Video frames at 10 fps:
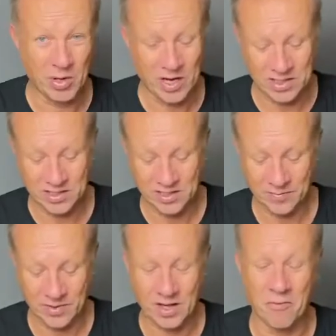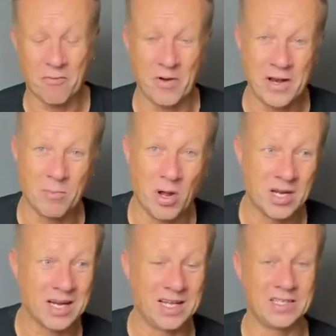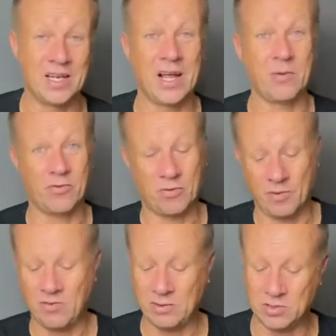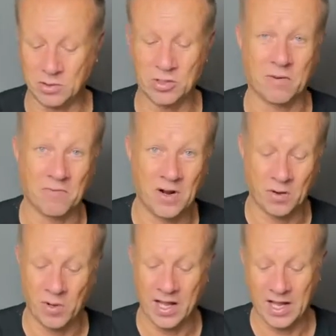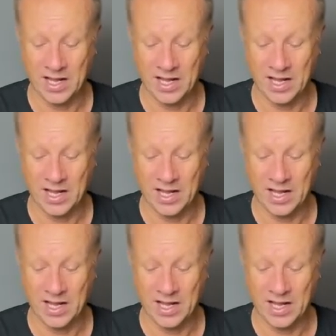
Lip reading: honest, a friend of mine collected it. It was from a reptile shop far away.